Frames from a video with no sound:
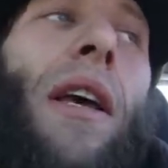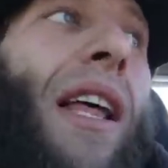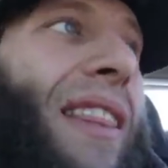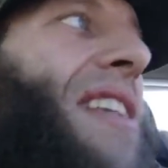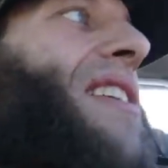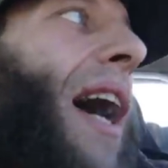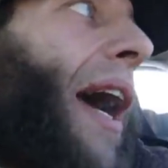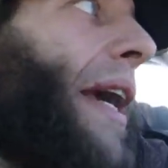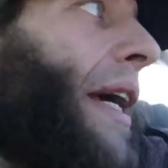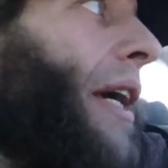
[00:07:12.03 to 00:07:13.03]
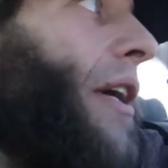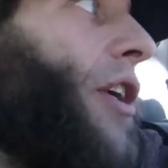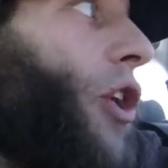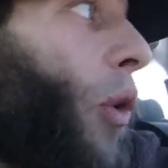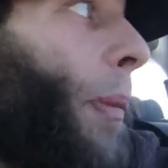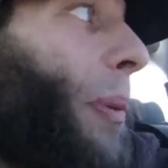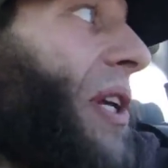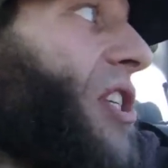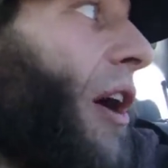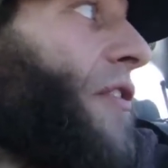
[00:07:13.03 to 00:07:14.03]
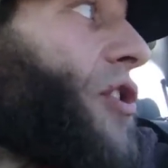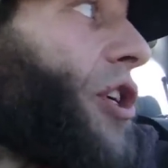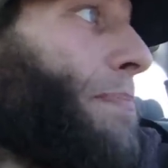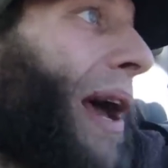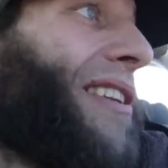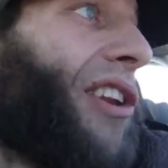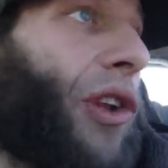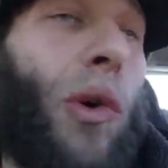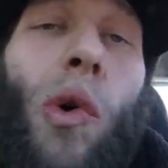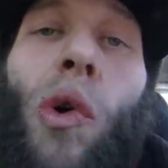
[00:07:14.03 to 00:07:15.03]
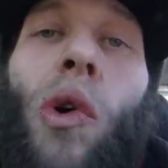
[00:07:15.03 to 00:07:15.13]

Like this guy, you know what a police officer is meant to do?